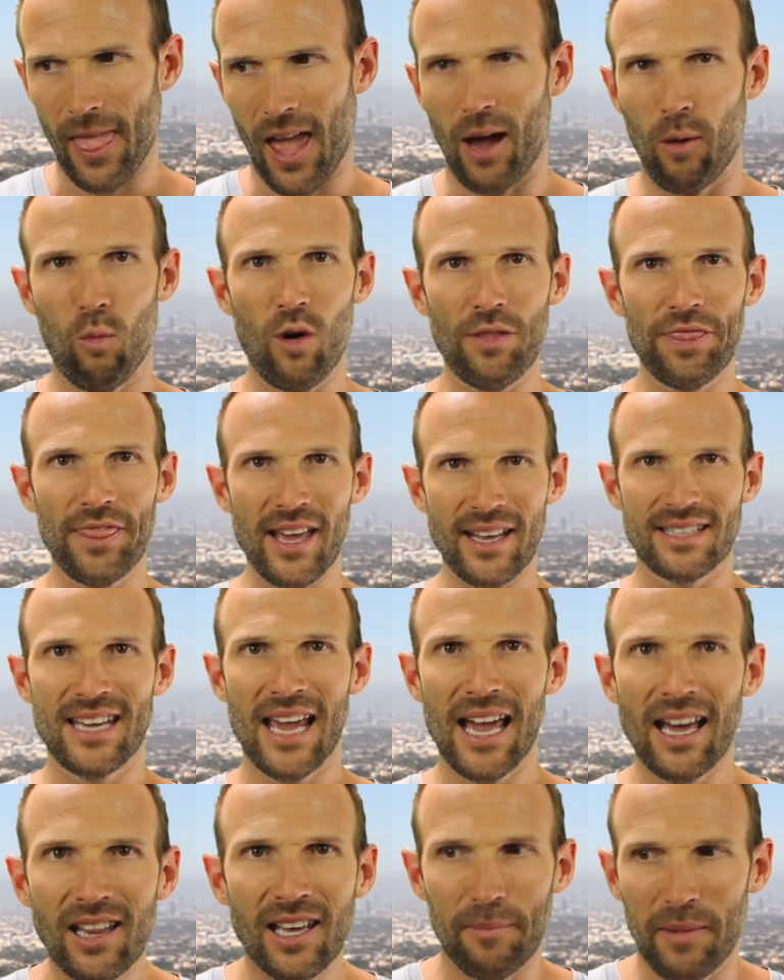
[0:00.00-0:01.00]
And what they're
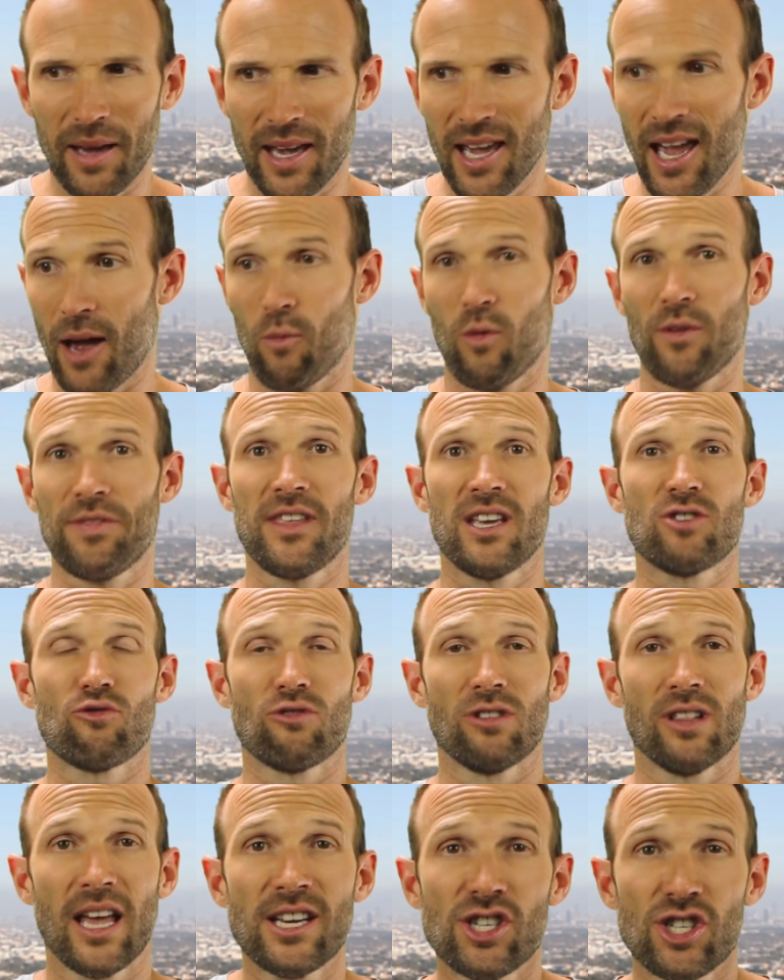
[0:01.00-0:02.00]
telling me, and what these
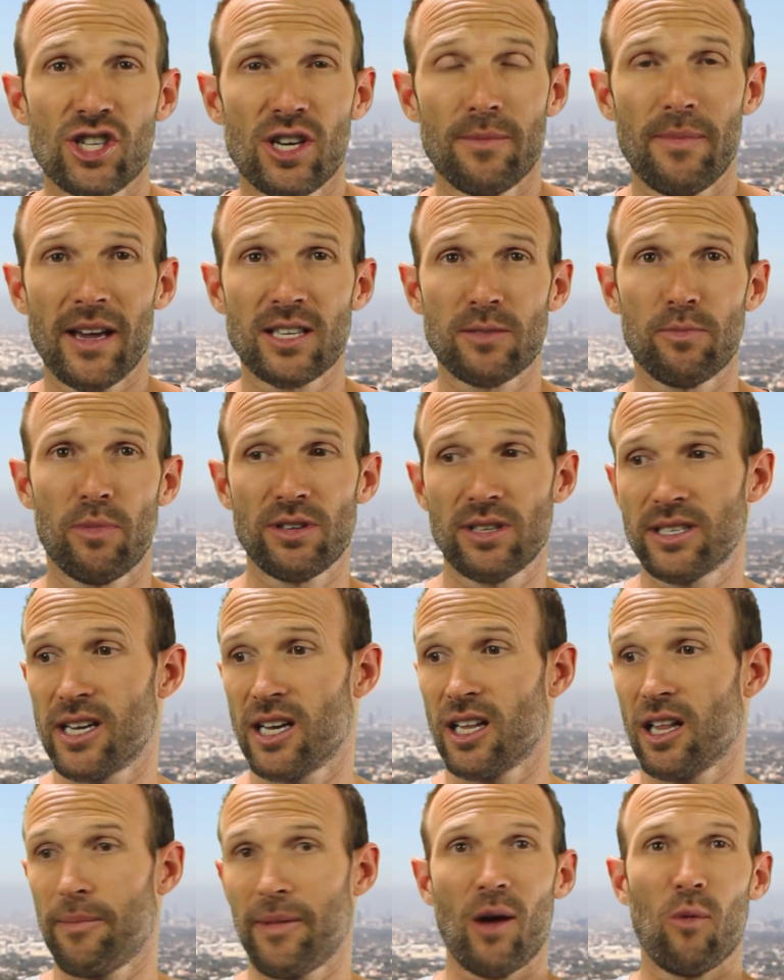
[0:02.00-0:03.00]
relationship experts are
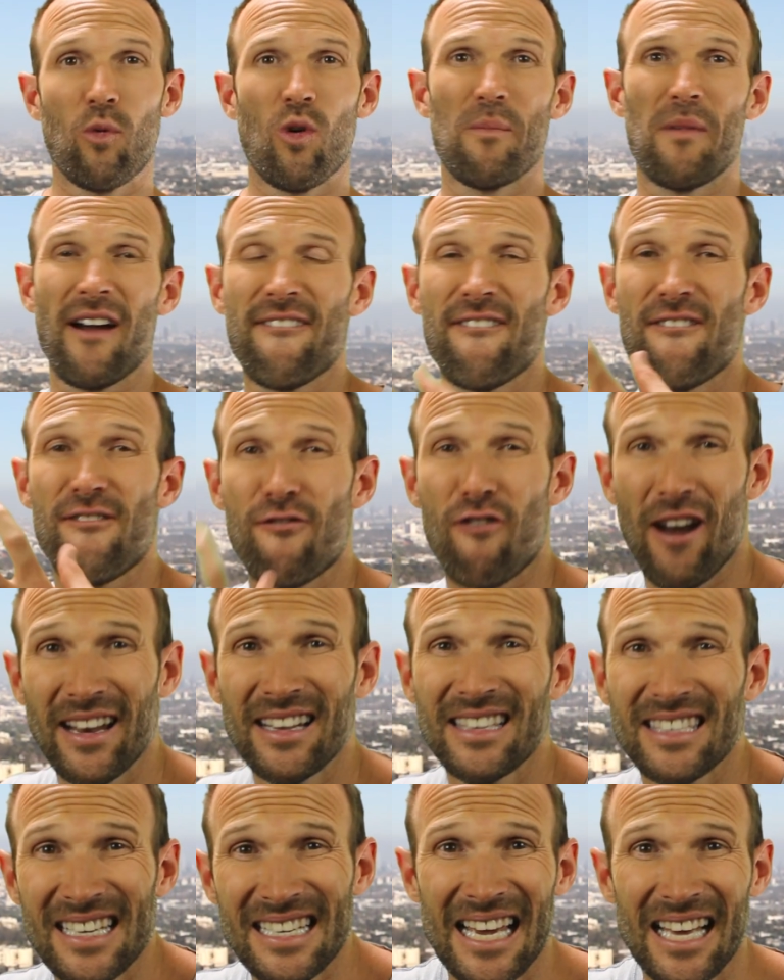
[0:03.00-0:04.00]
telling me, and what my
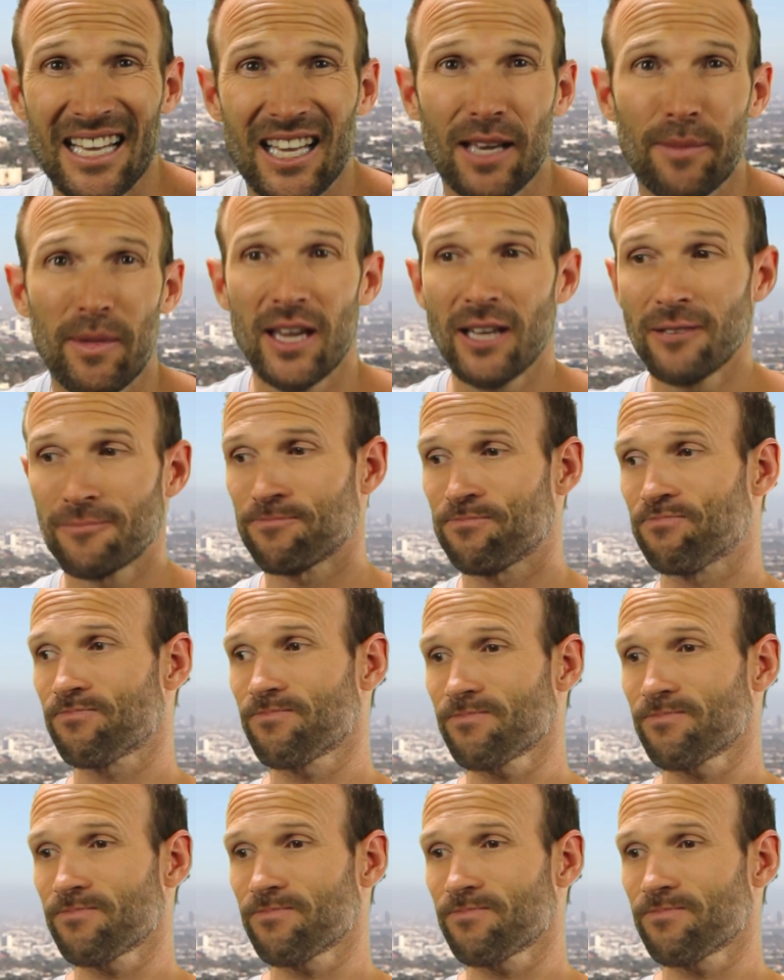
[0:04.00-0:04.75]
friends are telling me,